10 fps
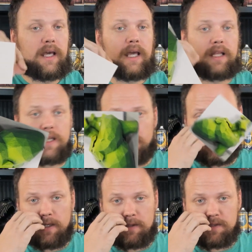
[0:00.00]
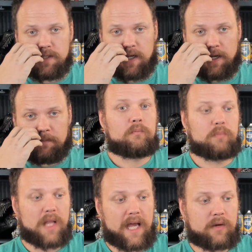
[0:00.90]
And then on the other side,
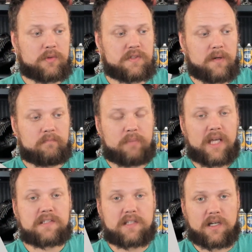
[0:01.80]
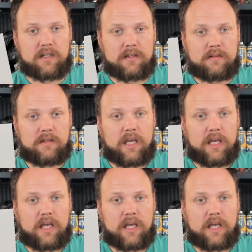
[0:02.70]
black was our base color